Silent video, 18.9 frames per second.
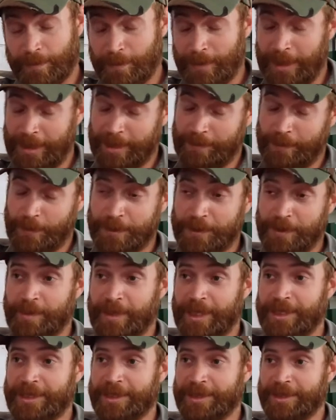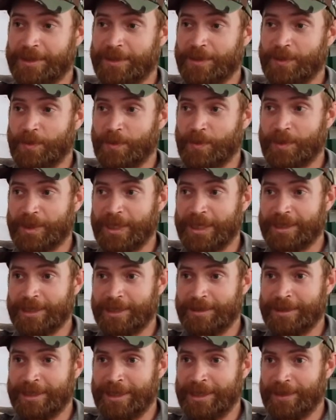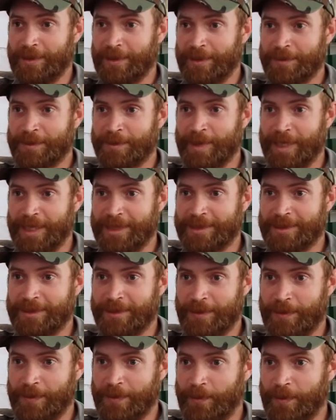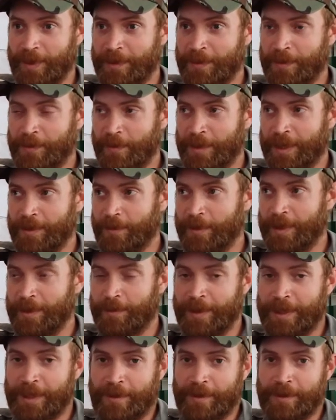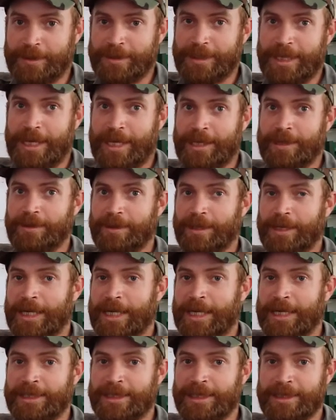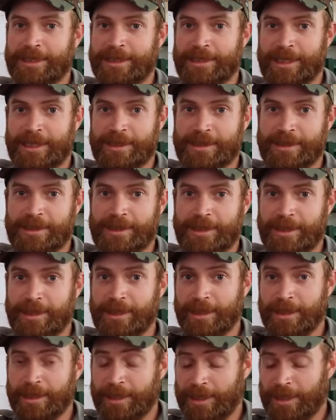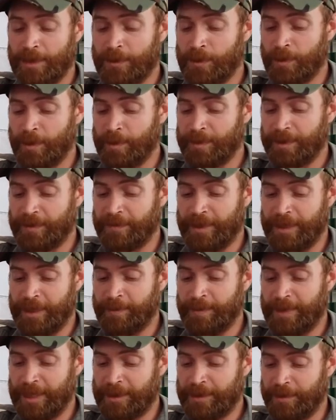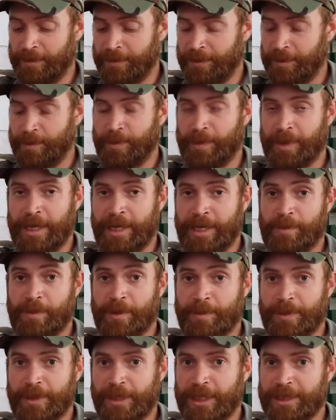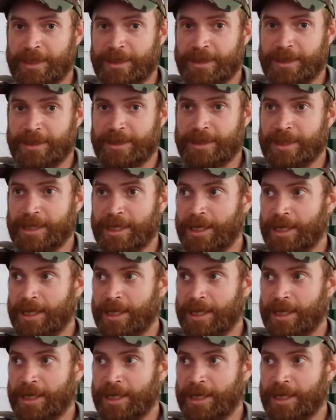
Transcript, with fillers: like I've also mentioned, cheetahs need a lot of space, so we don't, we don't we, we can't handle a high cheetah density in terms of the impact on the prey populations